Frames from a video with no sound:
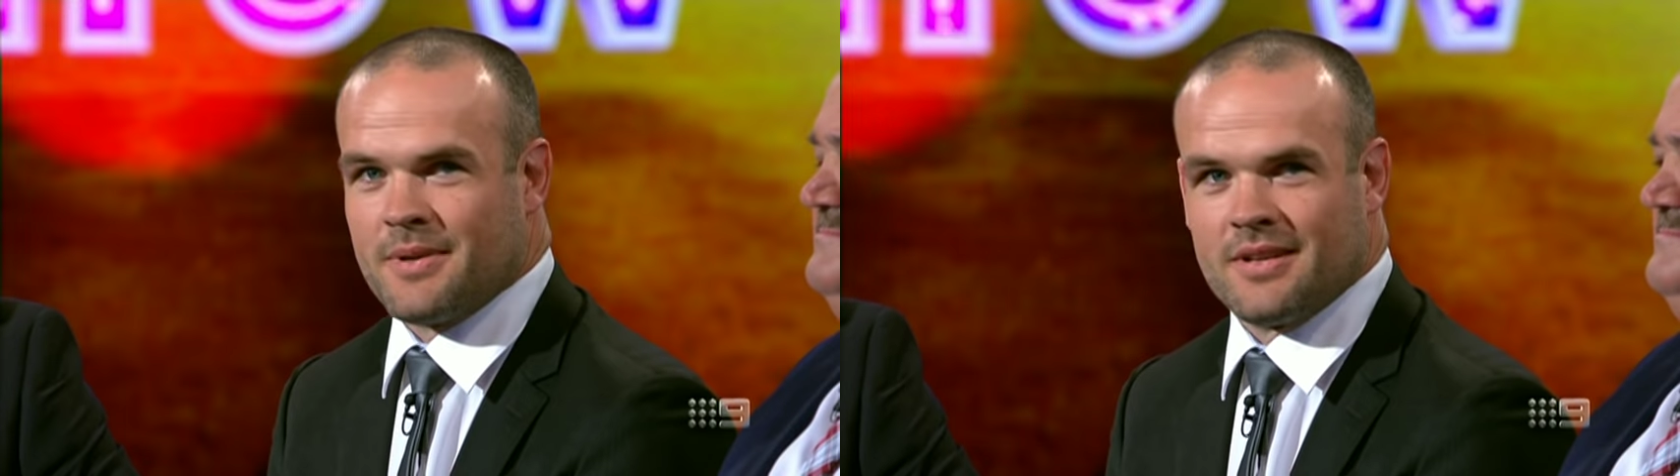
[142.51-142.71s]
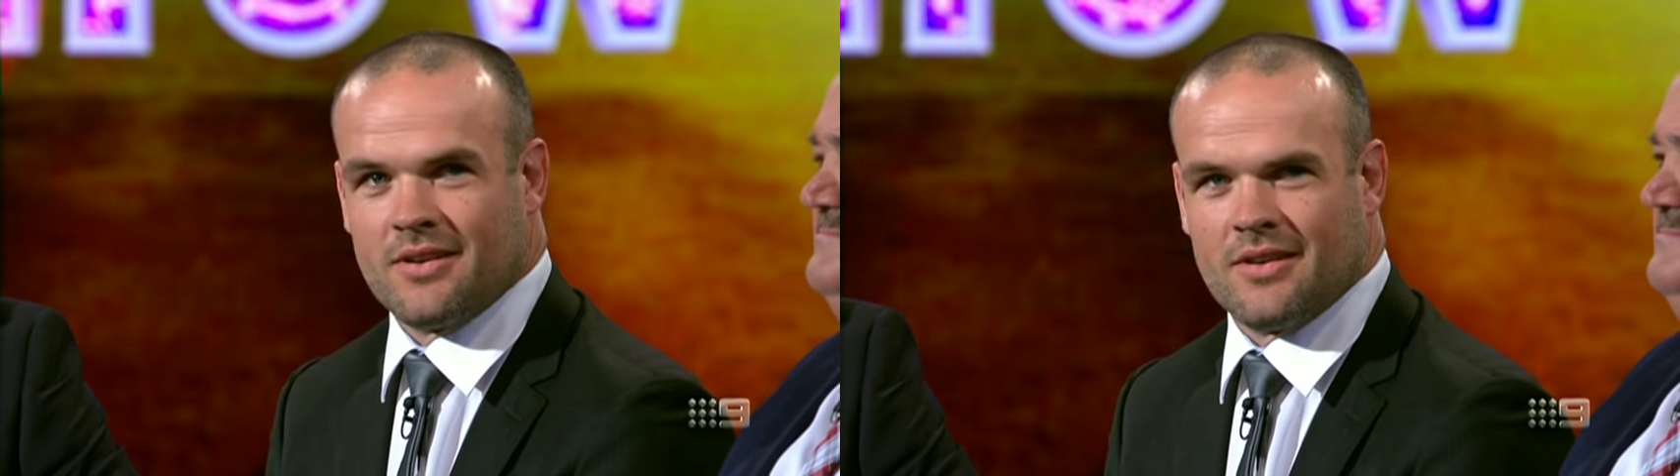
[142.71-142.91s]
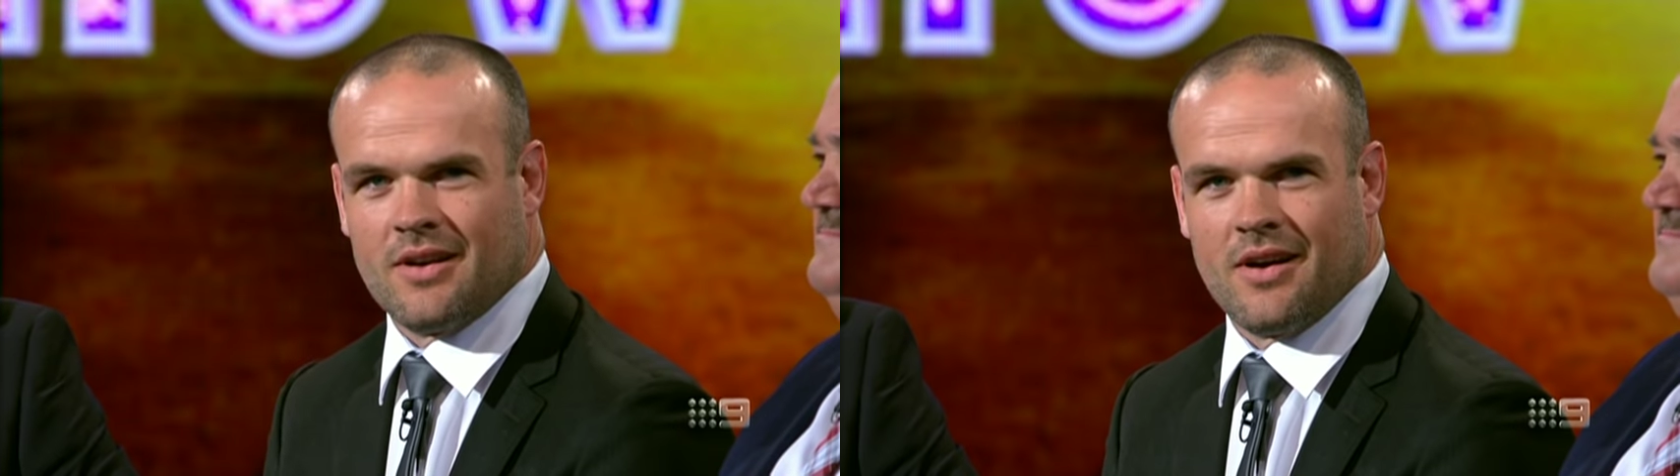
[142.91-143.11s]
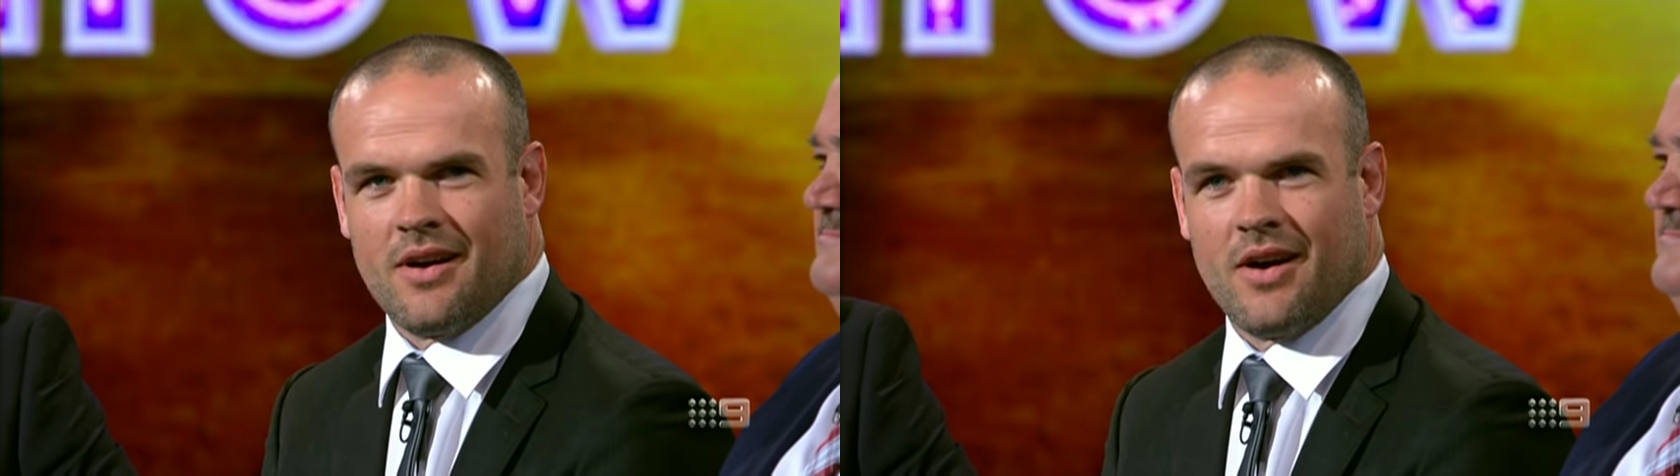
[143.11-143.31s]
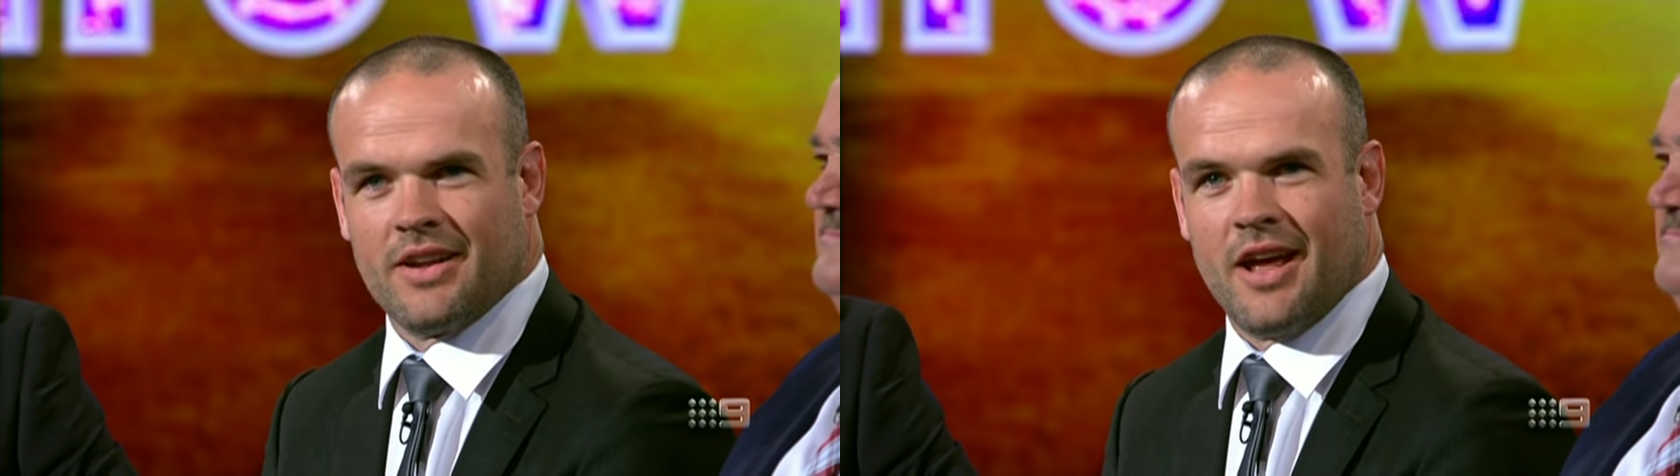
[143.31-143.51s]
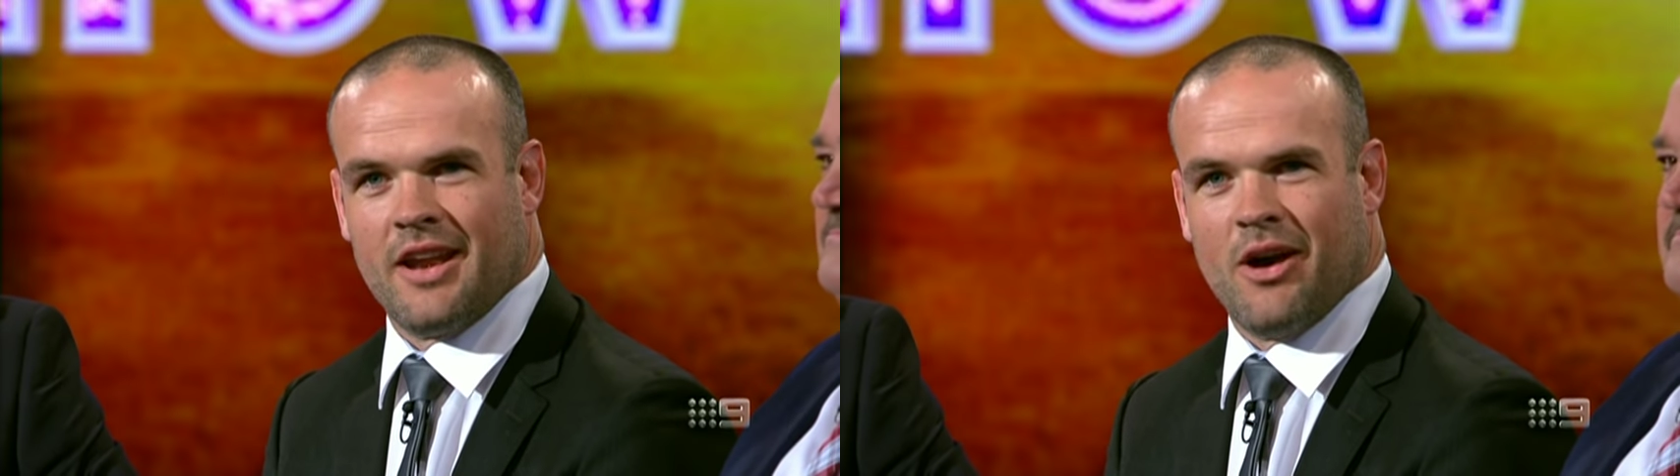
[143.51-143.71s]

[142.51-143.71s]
but I don't